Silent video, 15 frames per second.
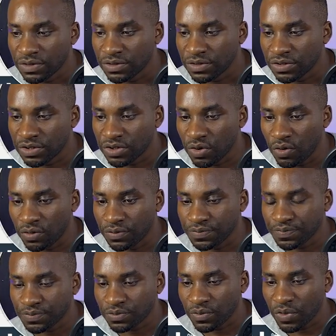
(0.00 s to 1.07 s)
So
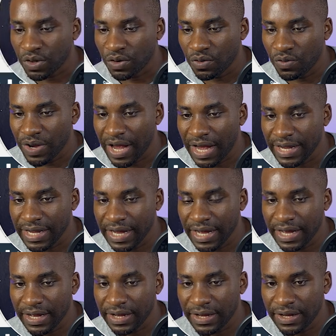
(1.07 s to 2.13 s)
we are
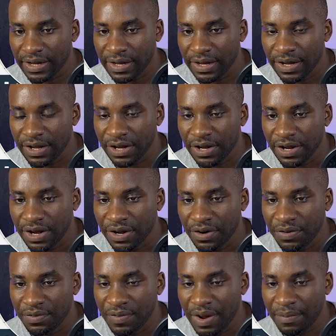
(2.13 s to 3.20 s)
here.
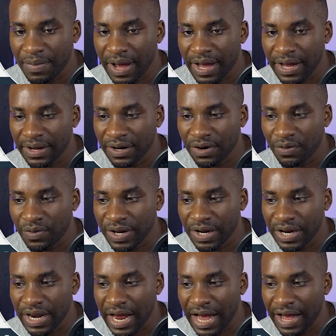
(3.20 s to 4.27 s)
Remember,
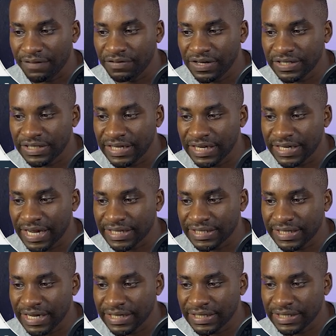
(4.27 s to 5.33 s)
we have this data
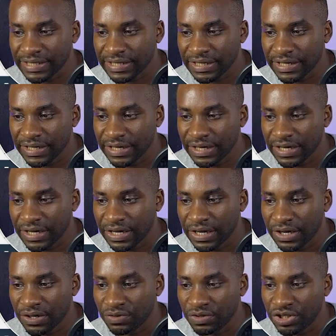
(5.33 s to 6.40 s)
set
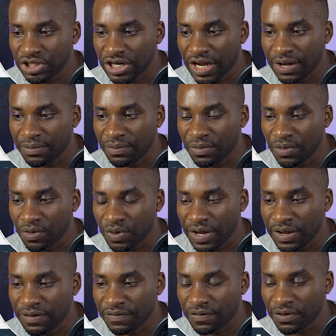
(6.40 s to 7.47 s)
which
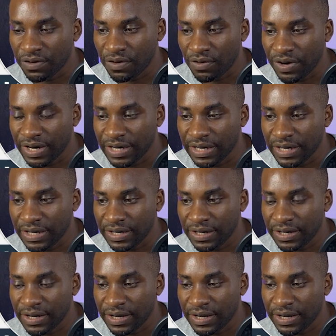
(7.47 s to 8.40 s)
we've already